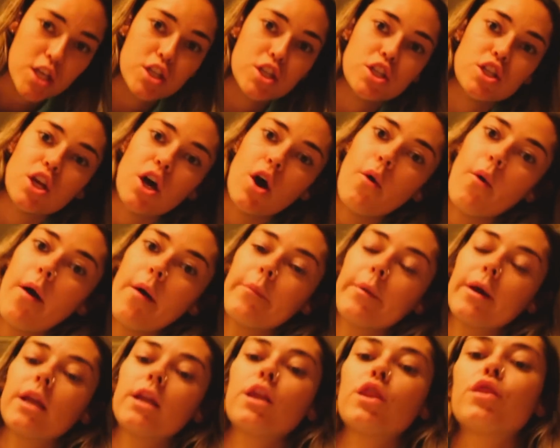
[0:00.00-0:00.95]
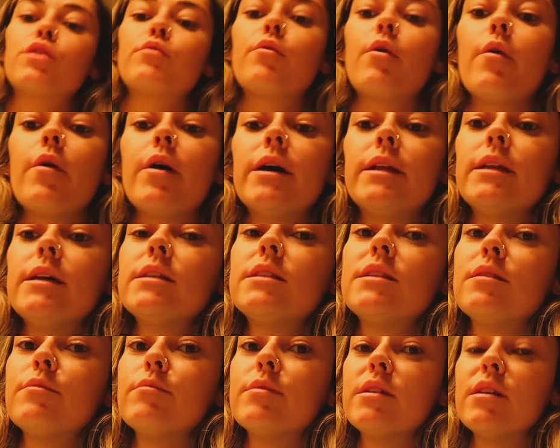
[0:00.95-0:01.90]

so I'm gonna throw on some